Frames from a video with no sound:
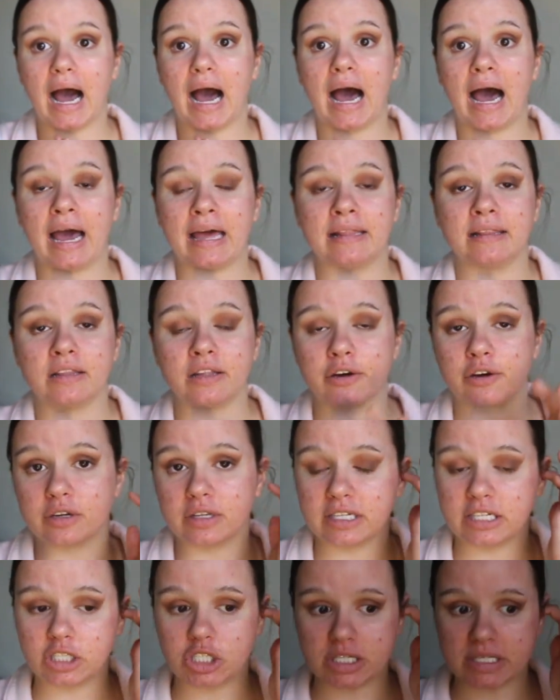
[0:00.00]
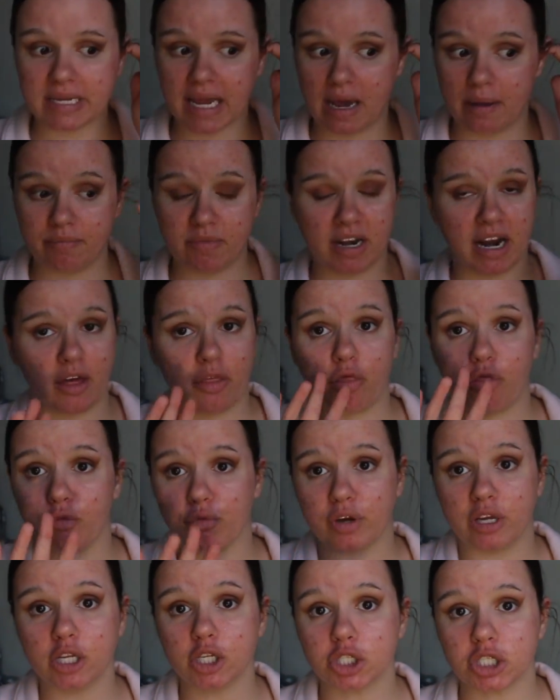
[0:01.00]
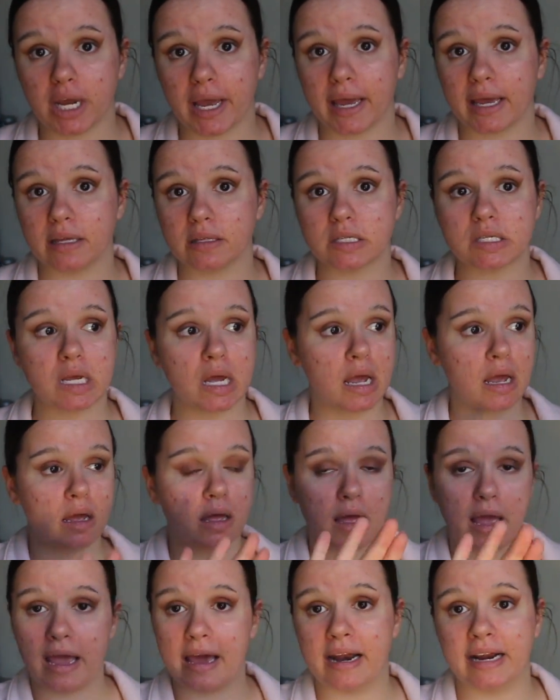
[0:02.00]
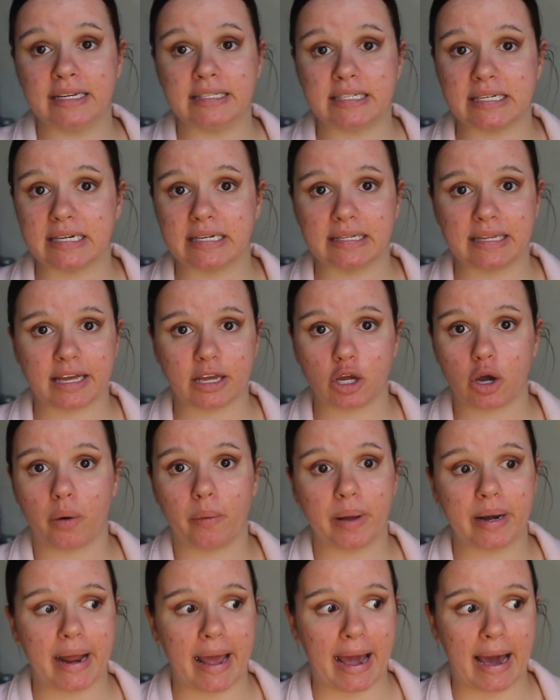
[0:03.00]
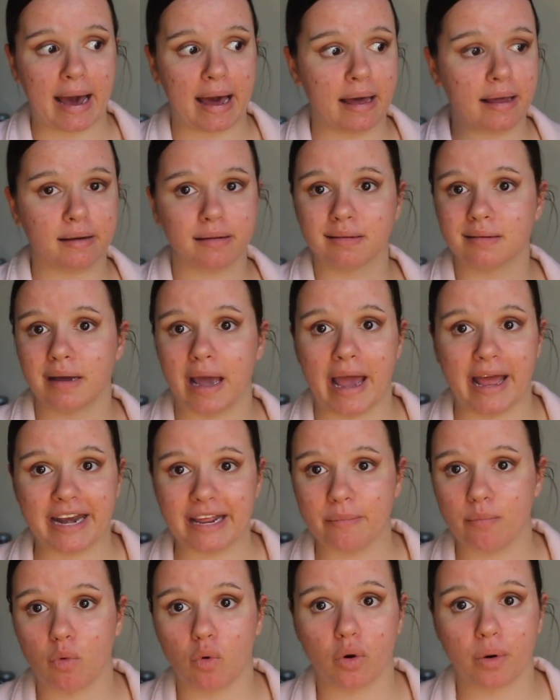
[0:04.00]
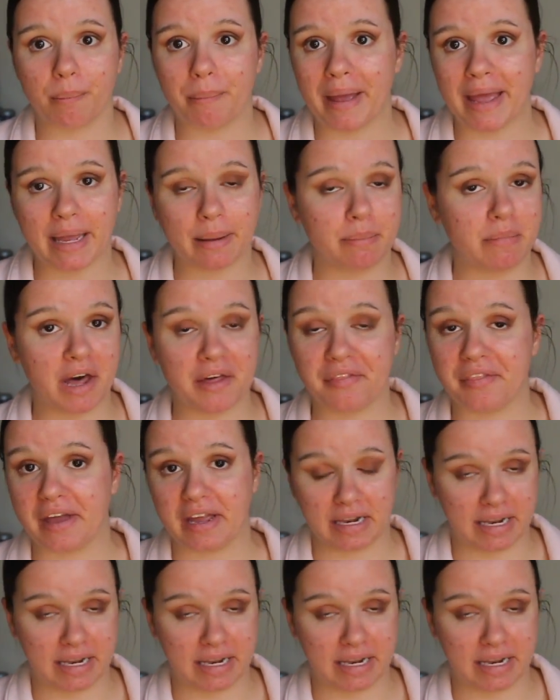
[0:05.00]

I literally just kept it at 3 shades, and I didn't like go and add any more pink, nothing.